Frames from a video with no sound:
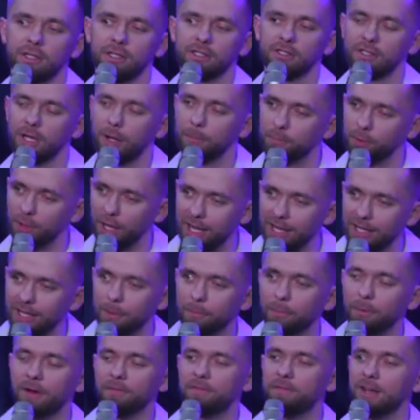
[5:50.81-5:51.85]
Stop playing a
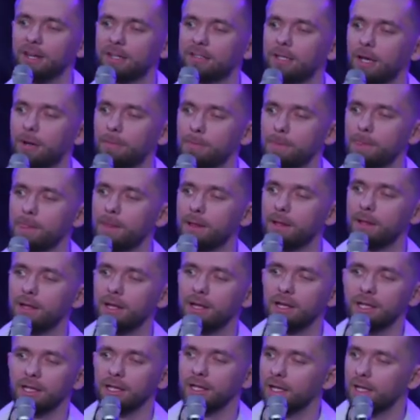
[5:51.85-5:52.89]
victim.
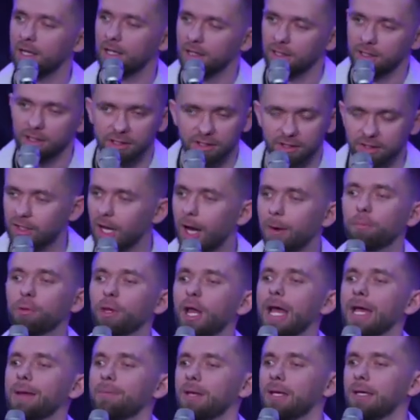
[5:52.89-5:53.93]
Stop
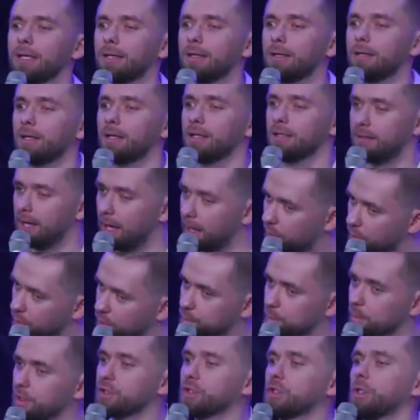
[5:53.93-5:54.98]
blaming. Take
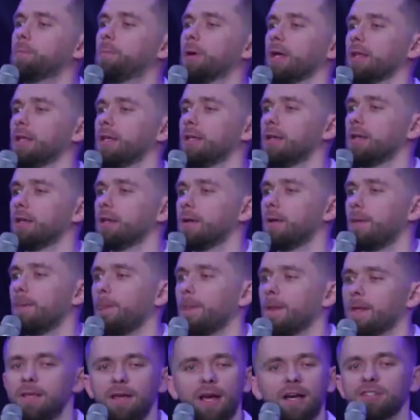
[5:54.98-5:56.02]
responsibility.
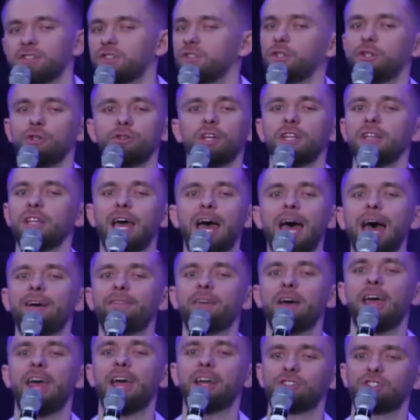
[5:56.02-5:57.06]
Yes, you didn't have a
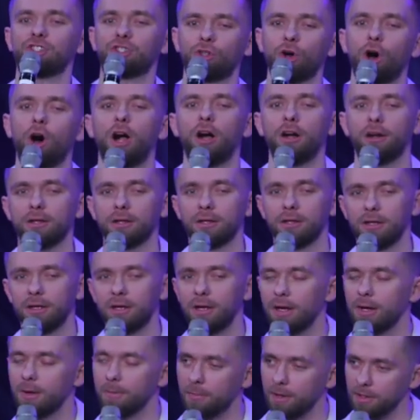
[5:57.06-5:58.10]
head start,
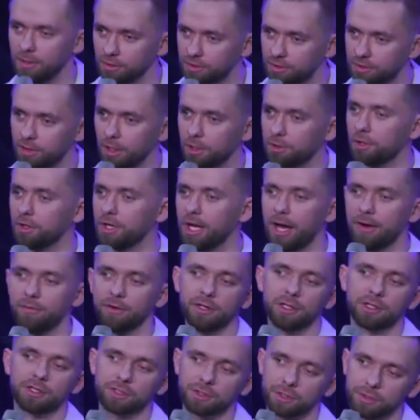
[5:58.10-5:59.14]
but you still don't have an
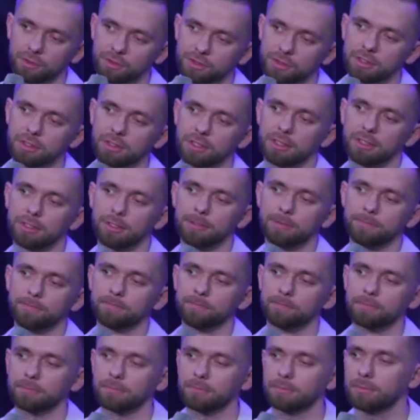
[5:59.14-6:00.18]
excuse.
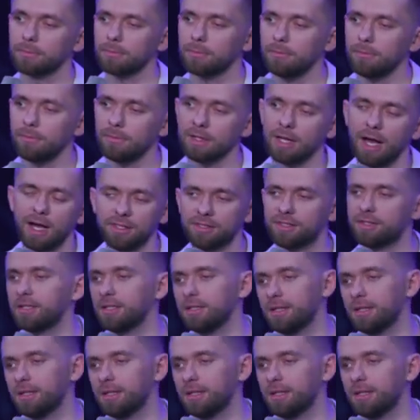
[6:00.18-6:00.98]
I see